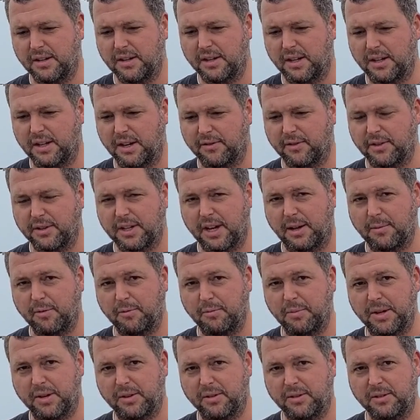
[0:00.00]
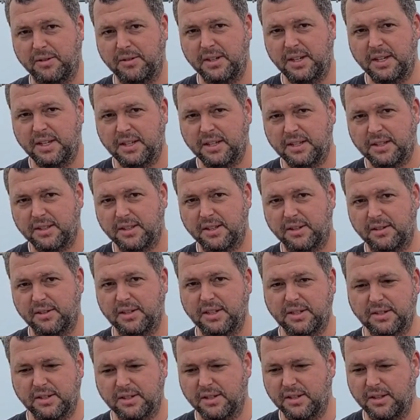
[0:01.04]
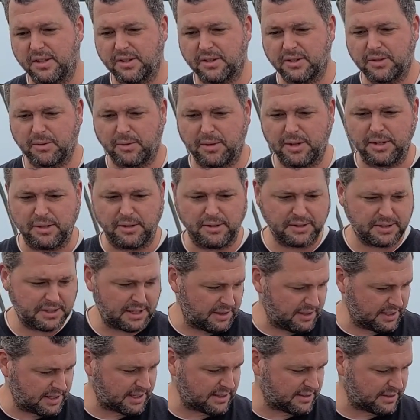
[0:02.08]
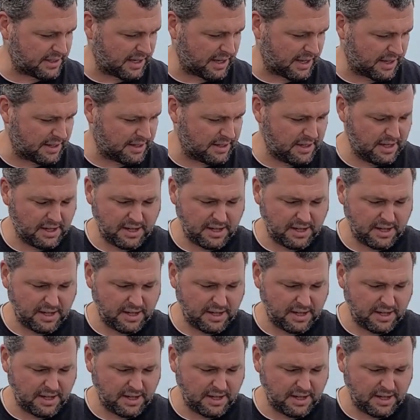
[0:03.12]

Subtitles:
a different type of mineral that'll leach into the soil. Silica sand